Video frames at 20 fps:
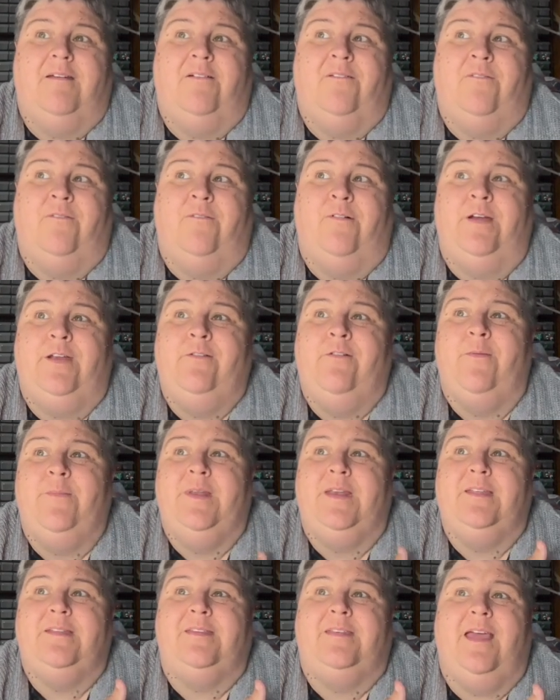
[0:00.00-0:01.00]
what do you want
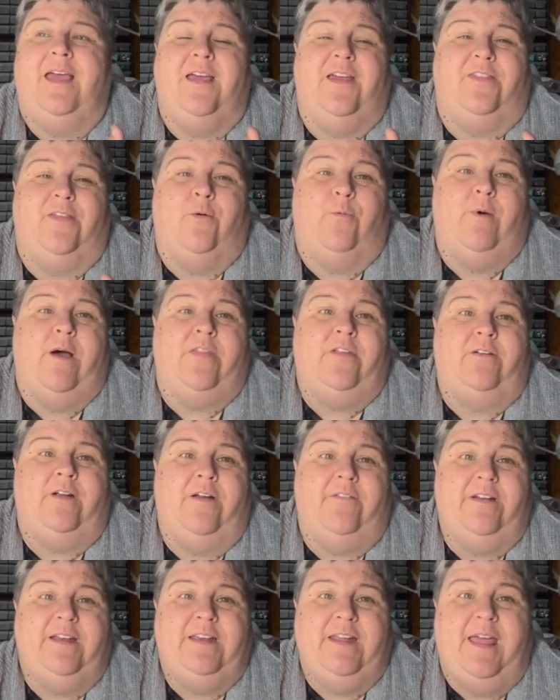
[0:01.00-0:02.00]
me to say? The weather
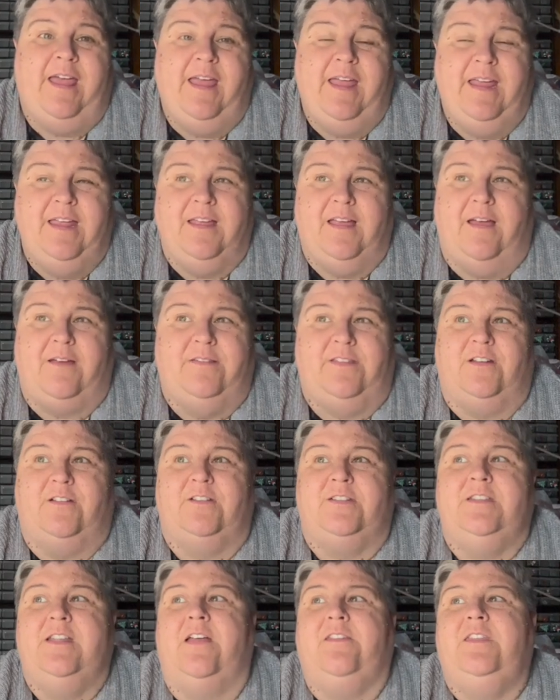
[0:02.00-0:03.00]
every day?
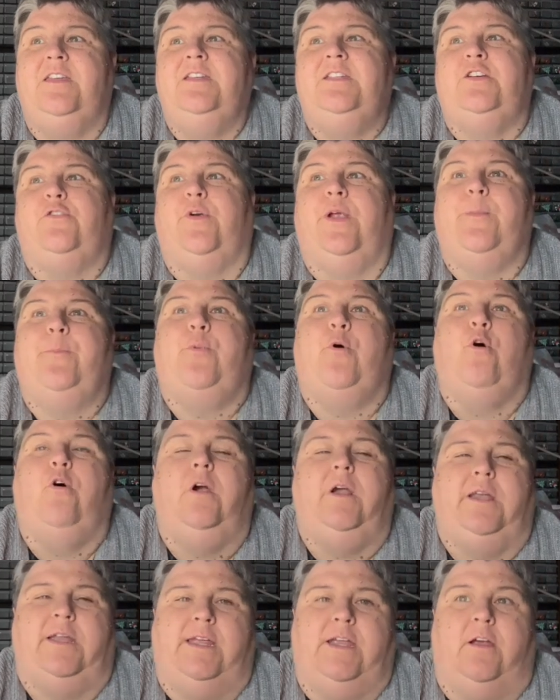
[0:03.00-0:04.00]
There's nothing to
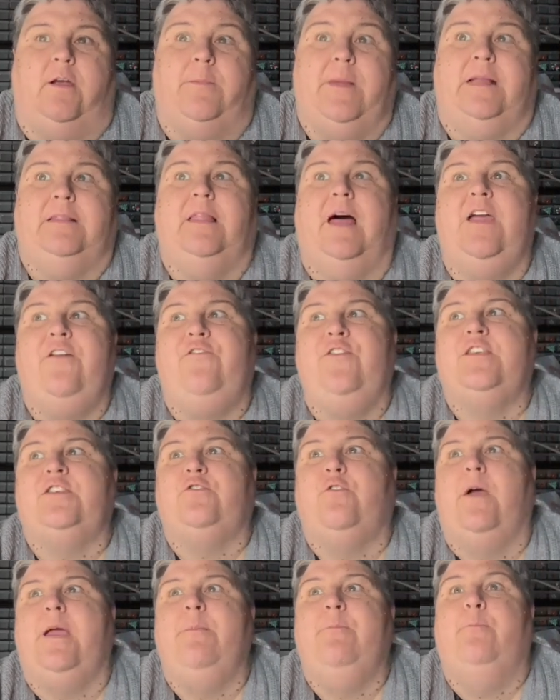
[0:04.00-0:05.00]
report here. My life is
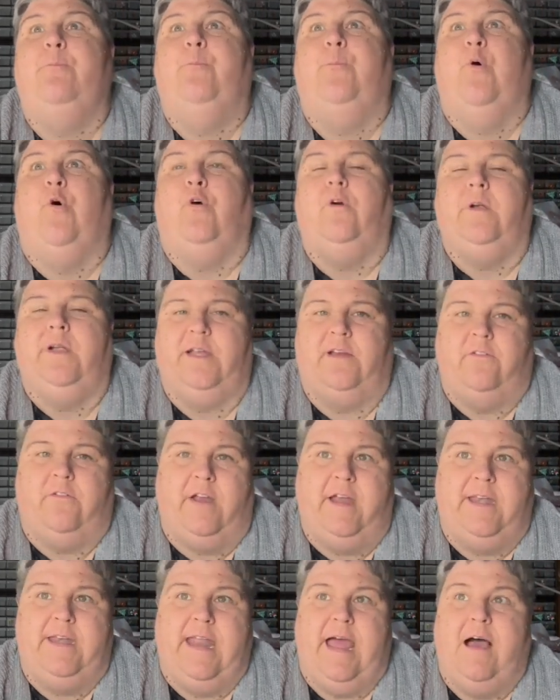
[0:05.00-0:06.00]
quite boring
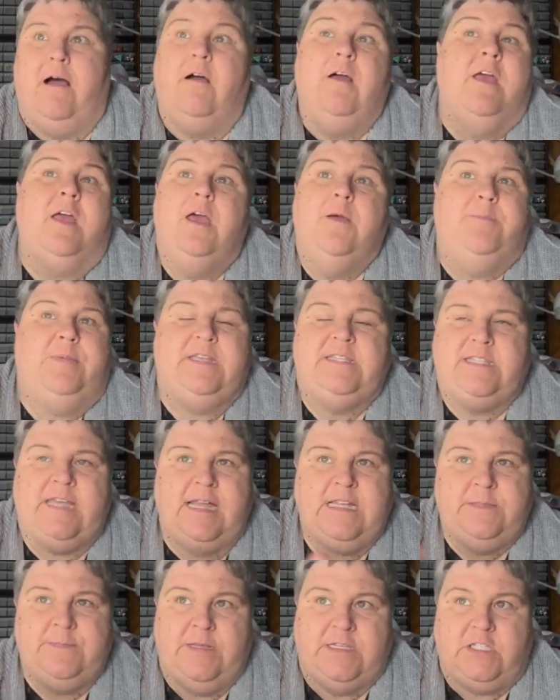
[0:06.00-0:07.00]
right now.
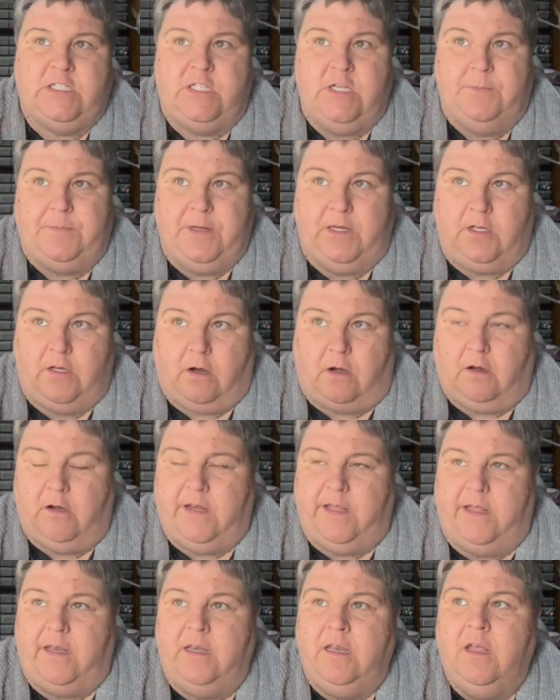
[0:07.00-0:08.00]
Besides my stupid
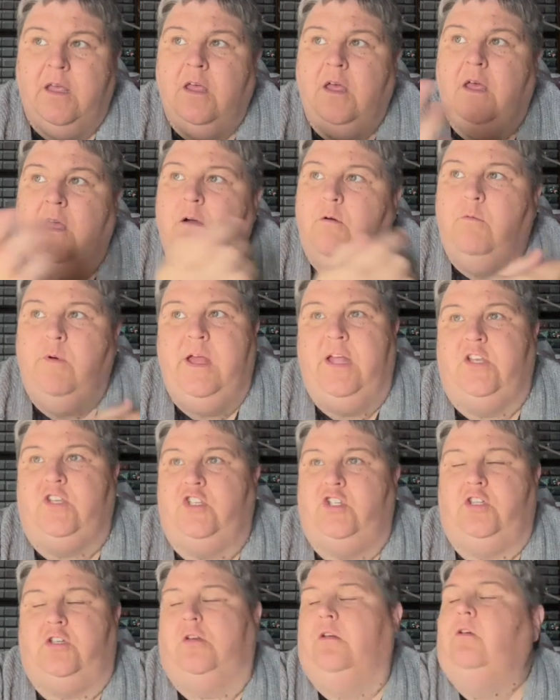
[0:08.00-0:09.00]
garden,
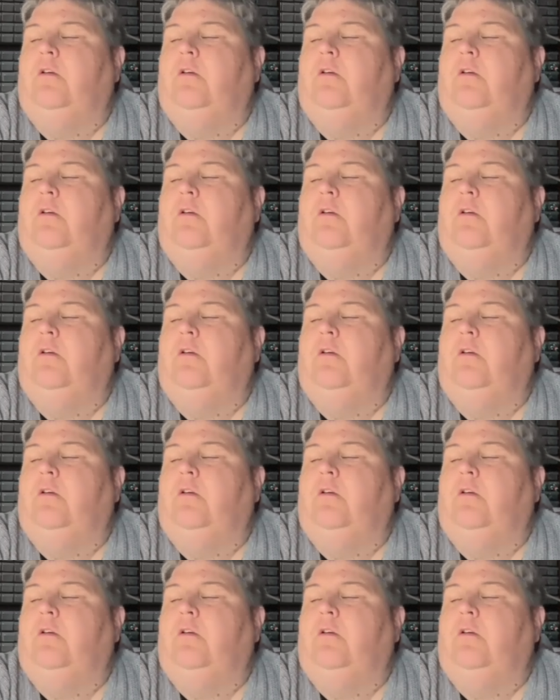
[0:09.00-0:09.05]
which